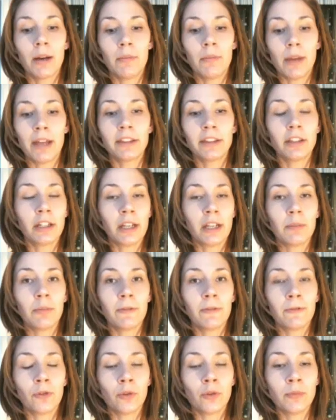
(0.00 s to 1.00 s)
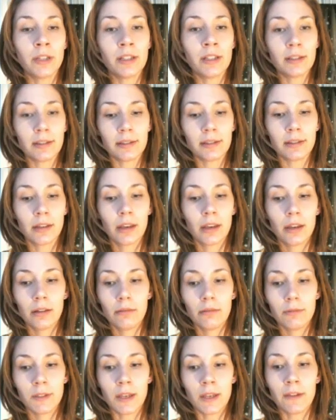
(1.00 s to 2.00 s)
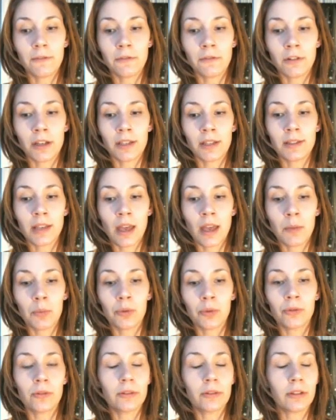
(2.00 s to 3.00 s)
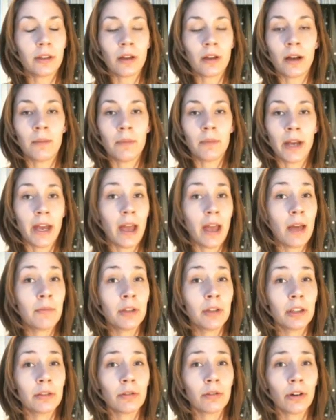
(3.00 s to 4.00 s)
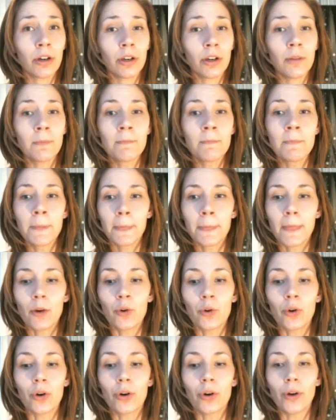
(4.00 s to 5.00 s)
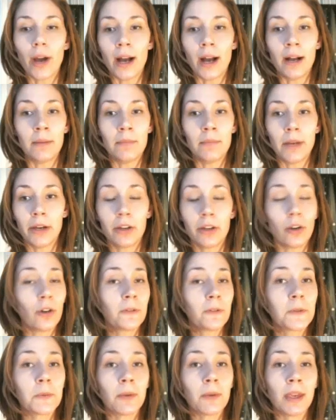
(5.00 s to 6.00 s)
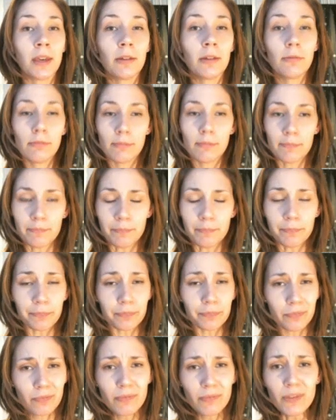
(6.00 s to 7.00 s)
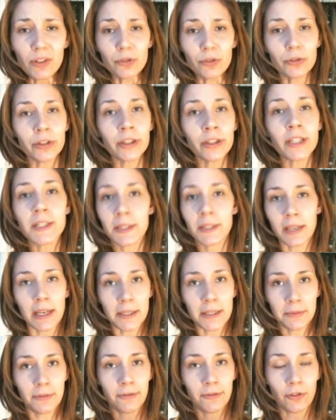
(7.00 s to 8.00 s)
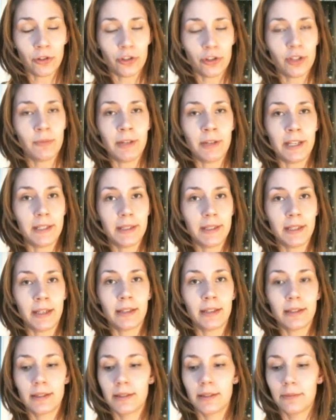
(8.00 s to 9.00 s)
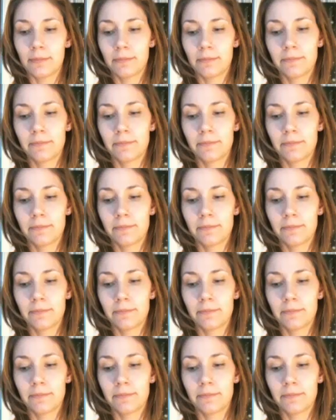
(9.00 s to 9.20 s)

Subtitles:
athletic performance, say for example a hammer throw or a golf swing, or in this case we've got gymnastics.